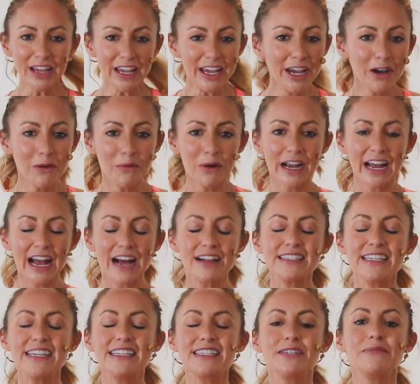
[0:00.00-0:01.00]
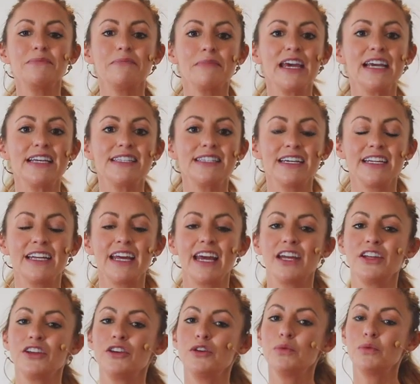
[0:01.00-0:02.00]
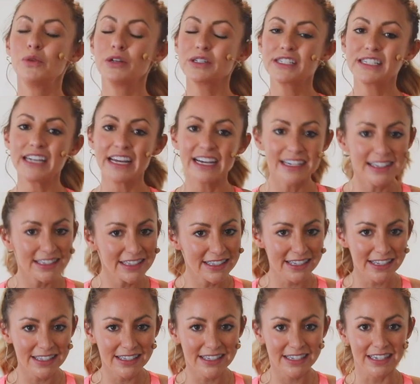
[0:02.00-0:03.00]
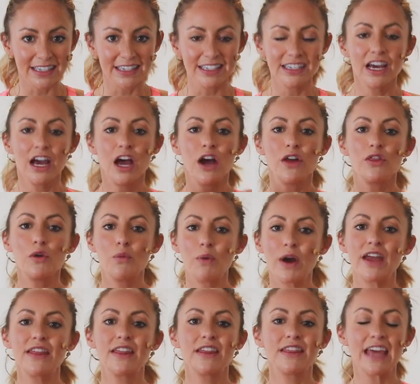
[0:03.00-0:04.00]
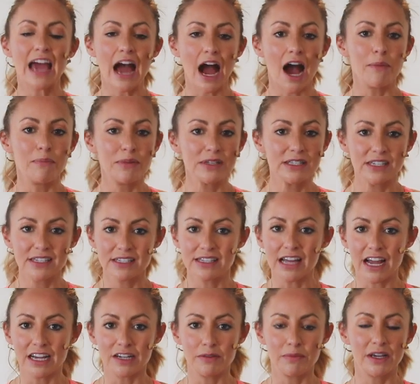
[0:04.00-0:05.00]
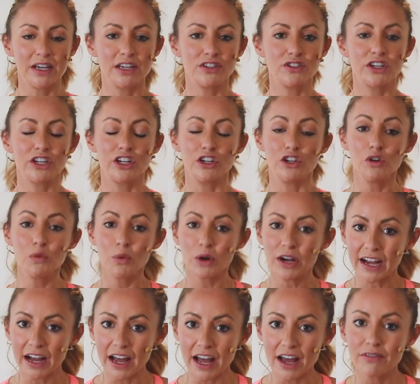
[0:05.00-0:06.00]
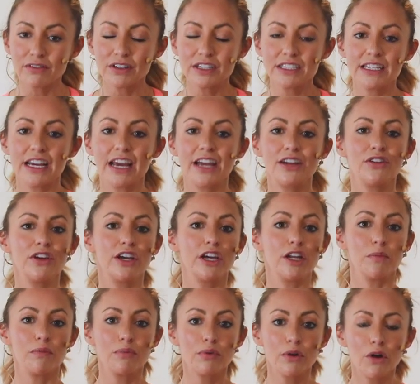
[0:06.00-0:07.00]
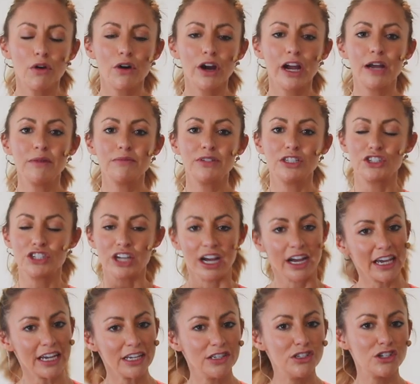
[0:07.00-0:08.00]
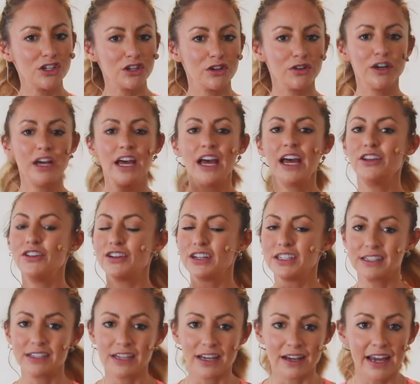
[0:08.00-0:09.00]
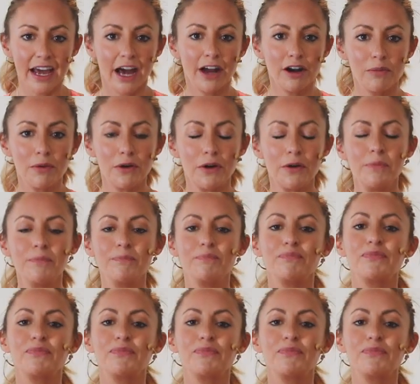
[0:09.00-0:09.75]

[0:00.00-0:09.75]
HIIT workouts, it's amazing and you will stay consistent the way that the app is designed because you get a new workout every day and you get a program to check into and you can stay accountable.